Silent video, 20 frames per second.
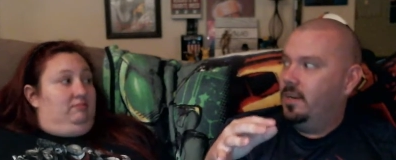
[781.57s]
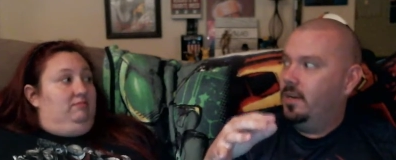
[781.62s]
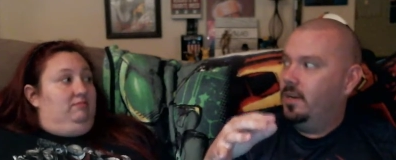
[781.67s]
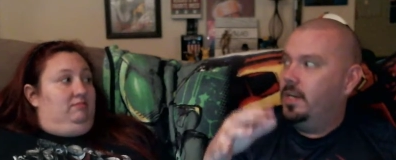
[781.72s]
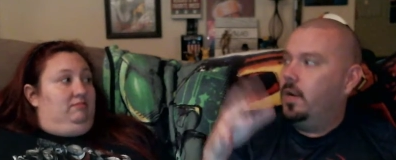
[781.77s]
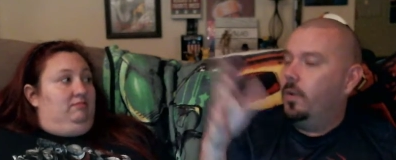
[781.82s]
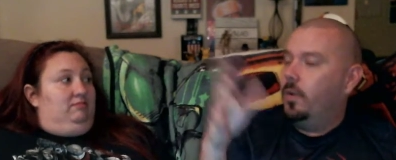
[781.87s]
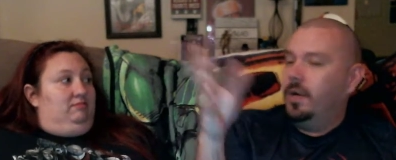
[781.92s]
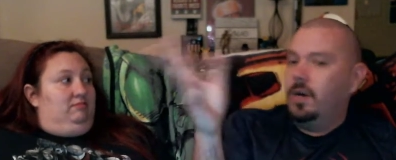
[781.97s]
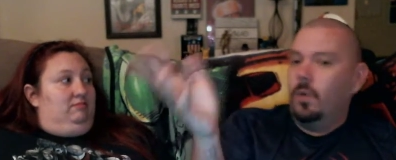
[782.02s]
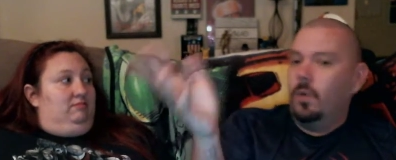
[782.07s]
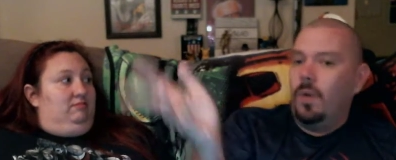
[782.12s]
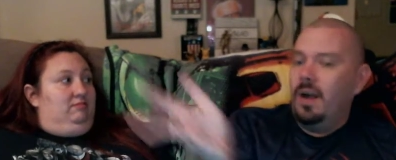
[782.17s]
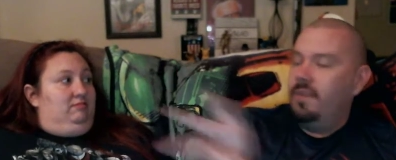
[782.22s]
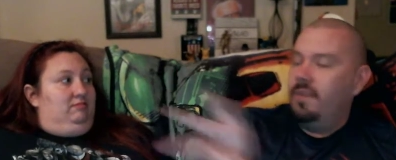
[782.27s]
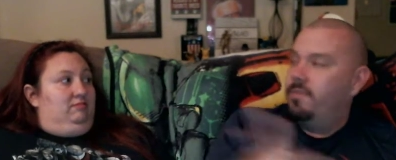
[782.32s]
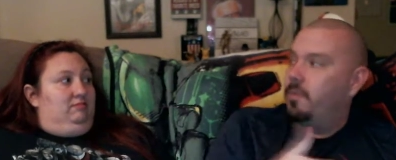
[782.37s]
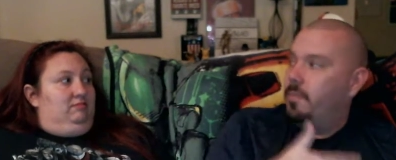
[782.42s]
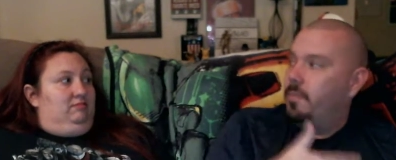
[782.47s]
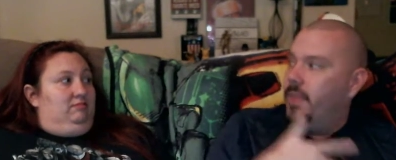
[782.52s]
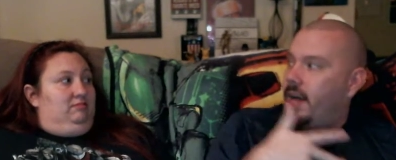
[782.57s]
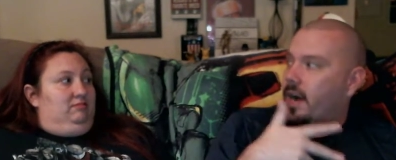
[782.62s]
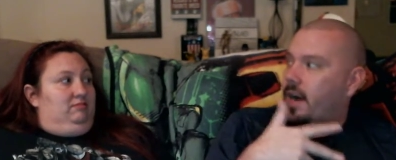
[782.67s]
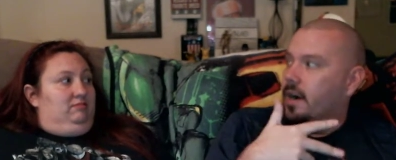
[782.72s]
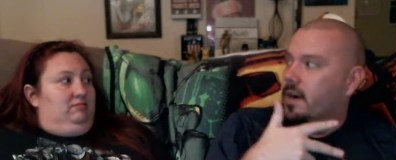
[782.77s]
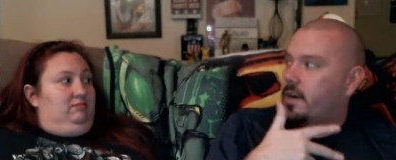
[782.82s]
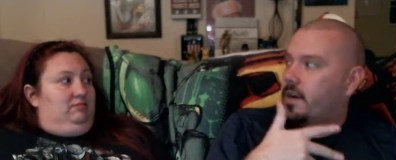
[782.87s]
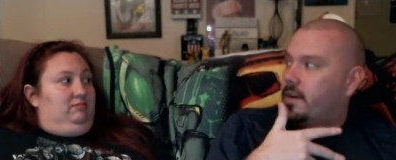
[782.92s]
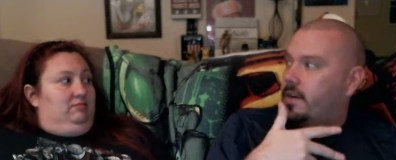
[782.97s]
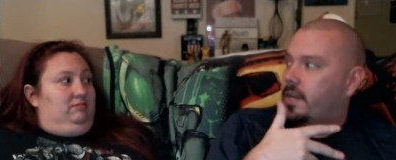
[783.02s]
Speaker 1: going away from the
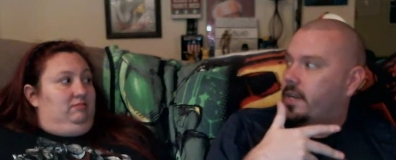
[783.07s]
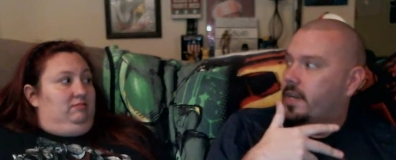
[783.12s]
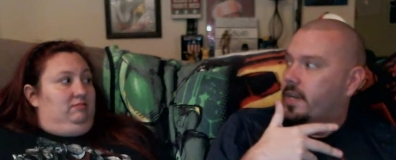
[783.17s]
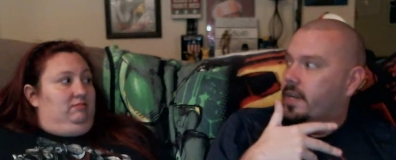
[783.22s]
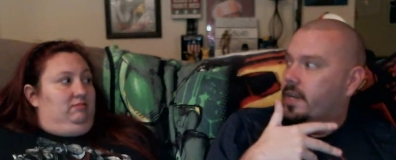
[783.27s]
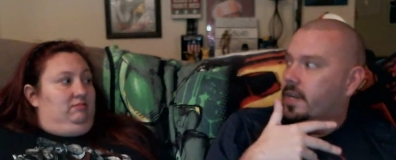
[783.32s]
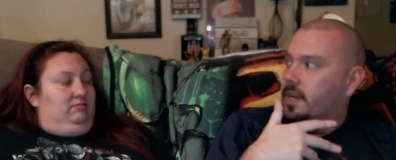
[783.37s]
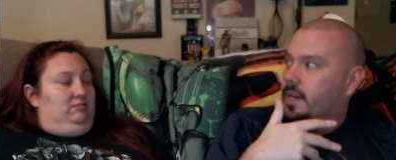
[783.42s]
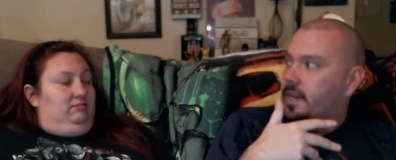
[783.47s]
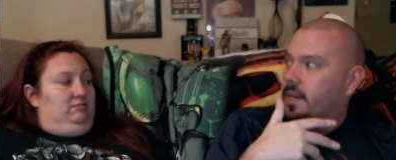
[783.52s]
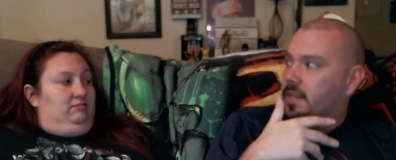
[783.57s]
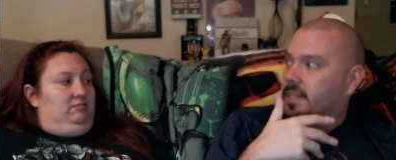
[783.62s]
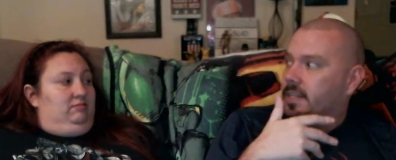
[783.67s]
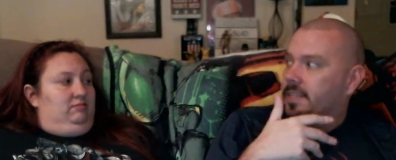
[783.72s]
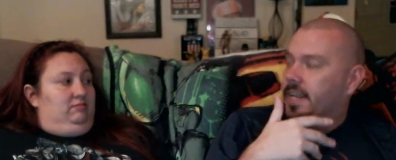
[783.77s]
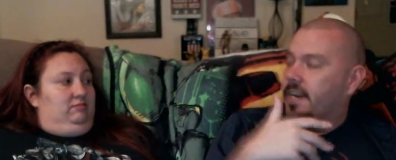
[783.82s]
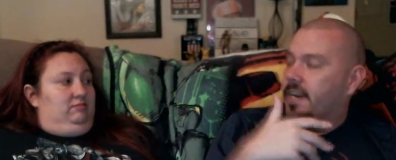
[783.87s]
herd, they